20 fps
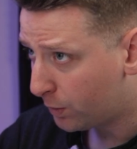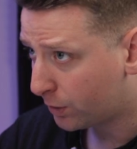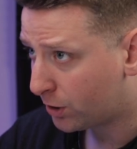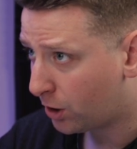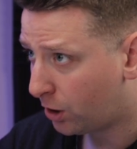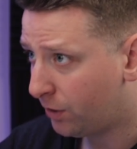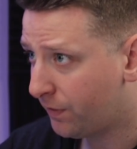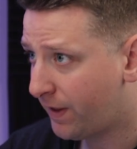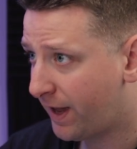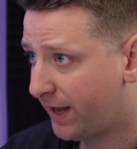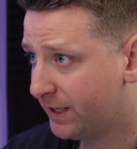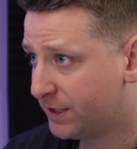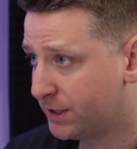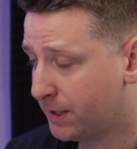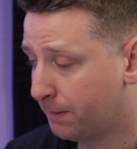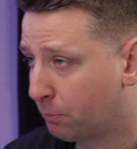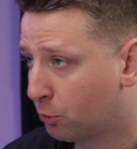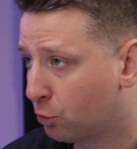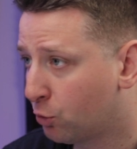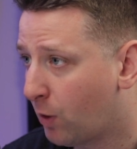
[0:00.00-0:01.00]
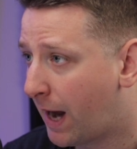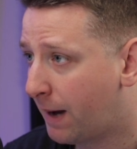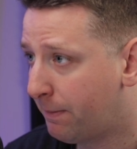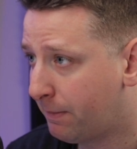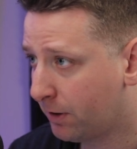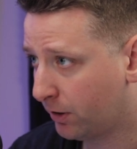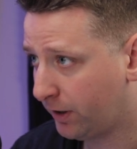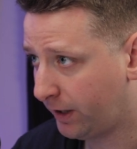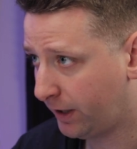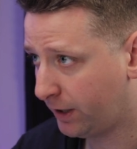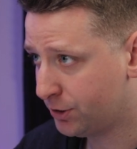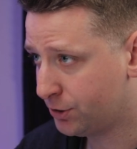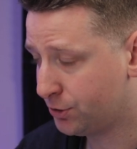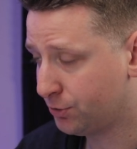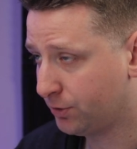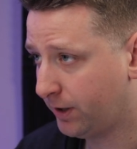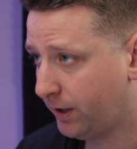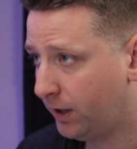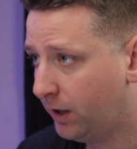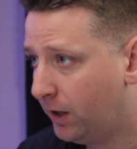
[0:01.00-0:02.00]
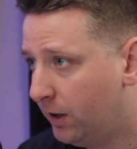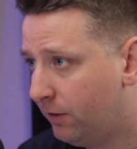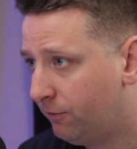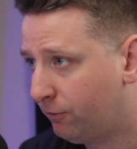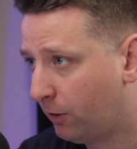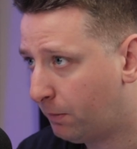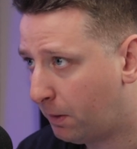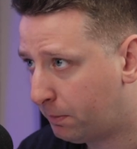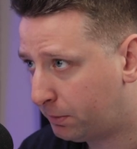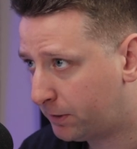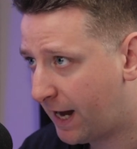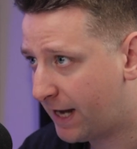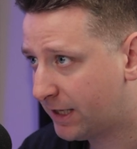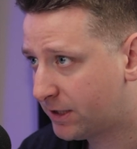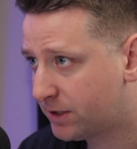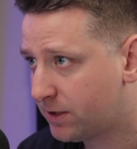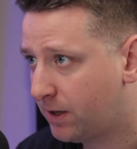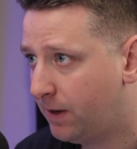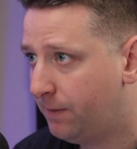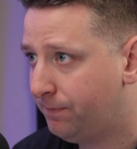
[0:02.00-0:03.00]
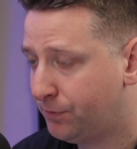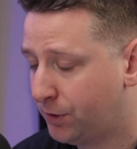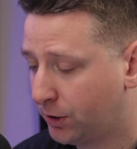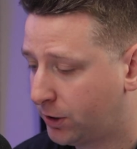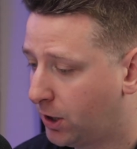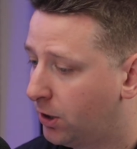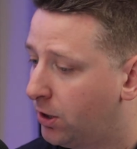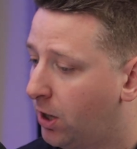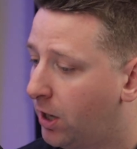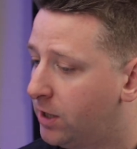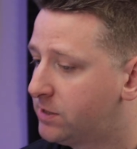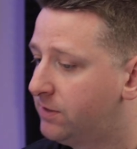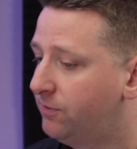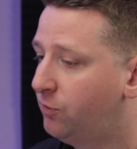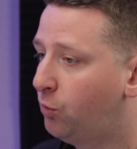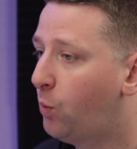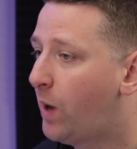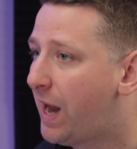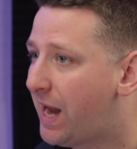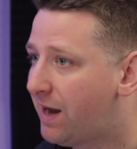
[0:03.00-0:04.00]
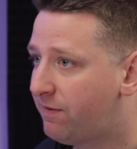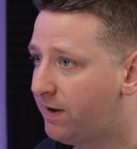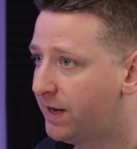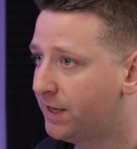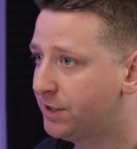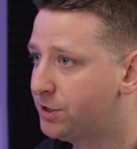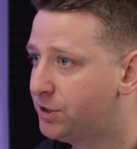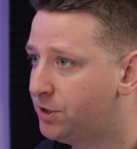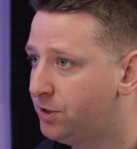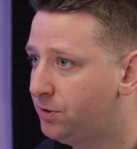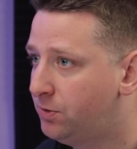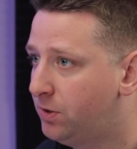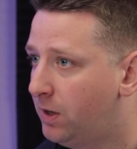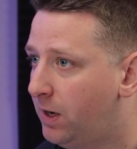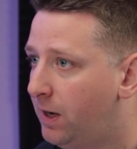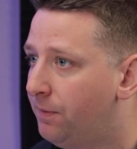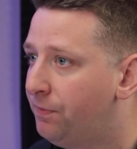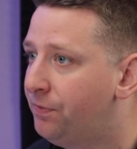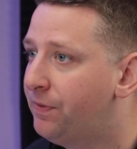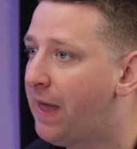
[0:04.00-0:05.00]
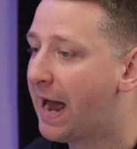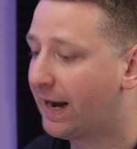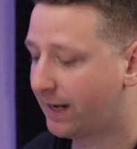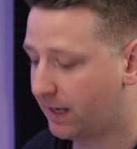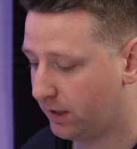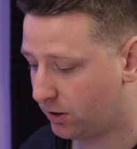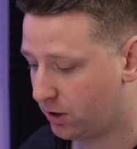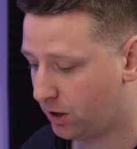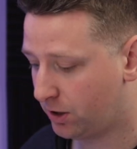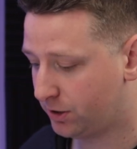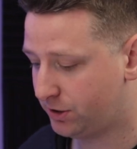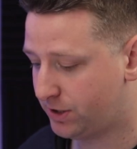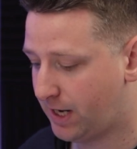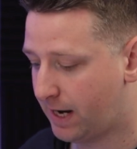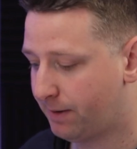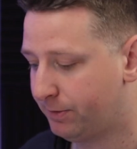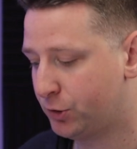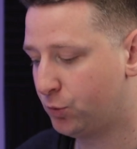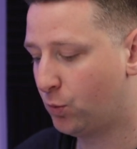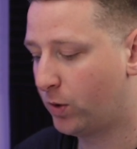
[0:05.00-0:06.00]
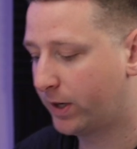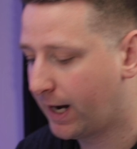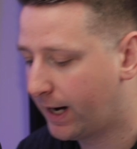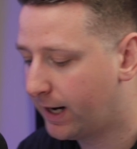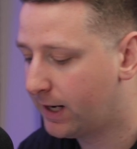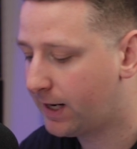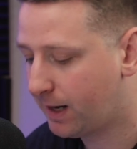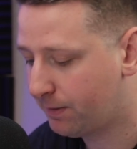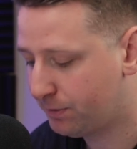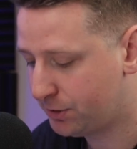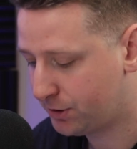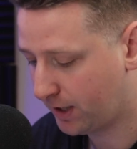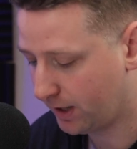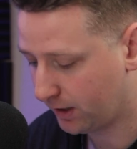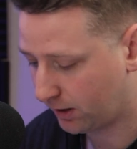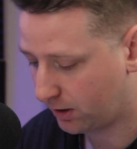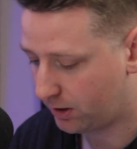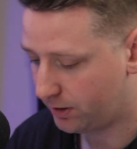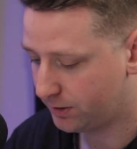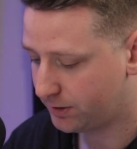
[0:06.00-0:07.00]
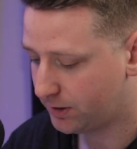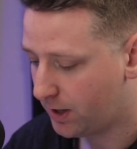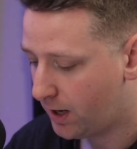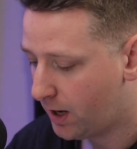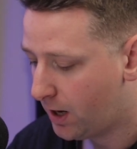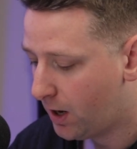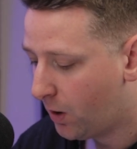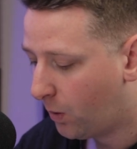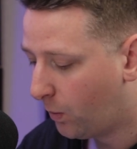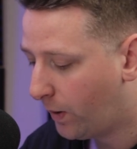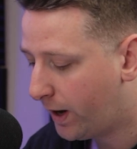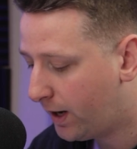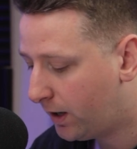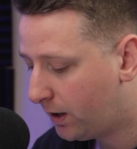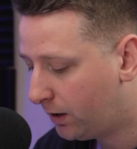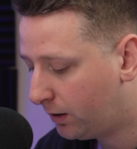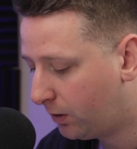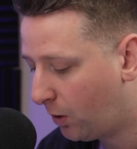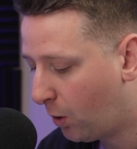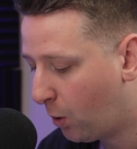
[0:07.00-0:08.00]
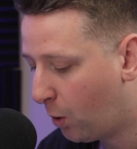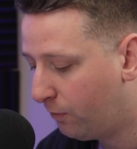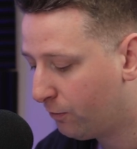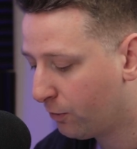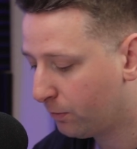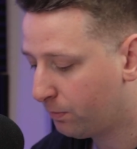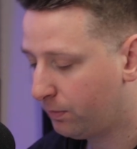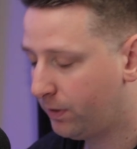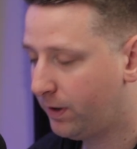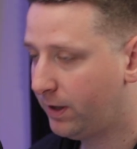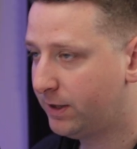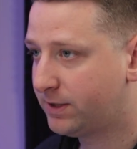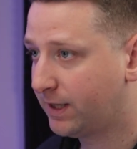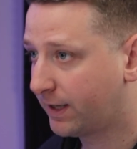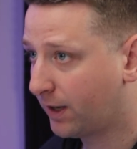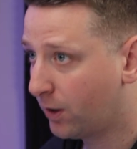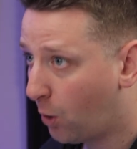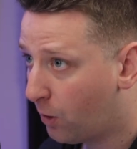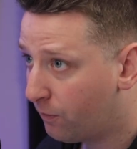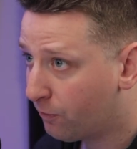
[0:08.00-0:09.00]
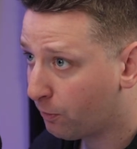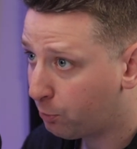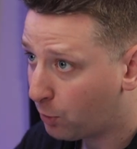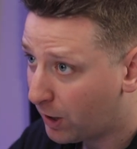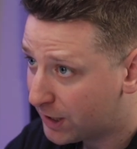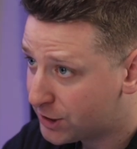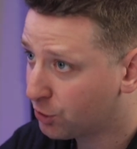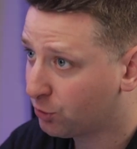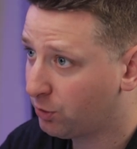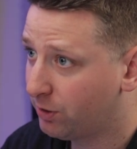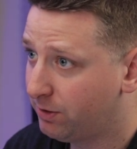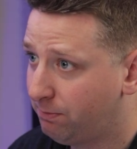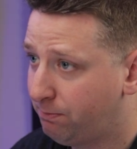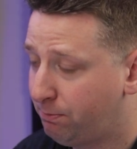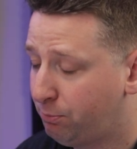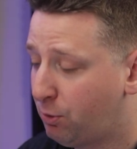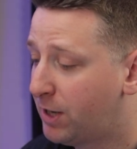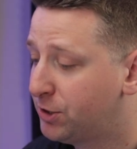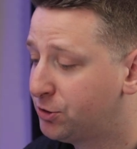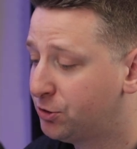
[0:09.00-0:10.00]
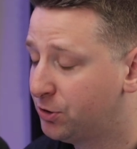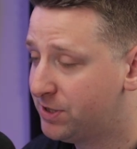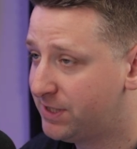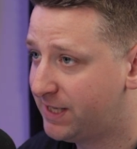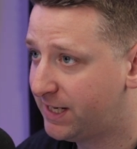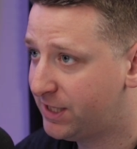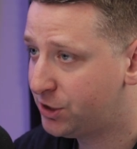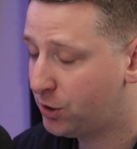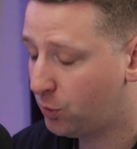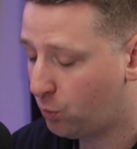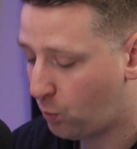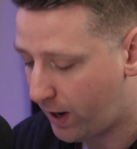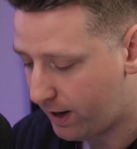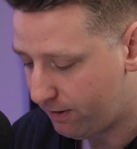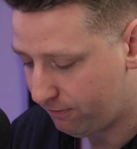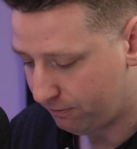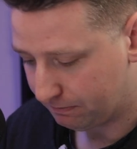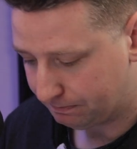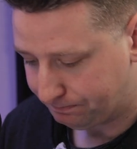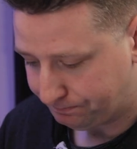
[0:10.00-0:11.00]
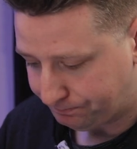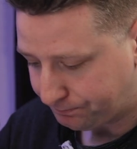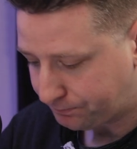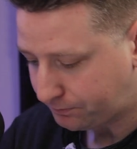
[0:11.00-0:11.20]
we would call that is the primary injury from a blast. Mm-hmm. The concussive wave hits you, that can cause damage. What kind of damage can it cause? Well, it's like an overpressurization wave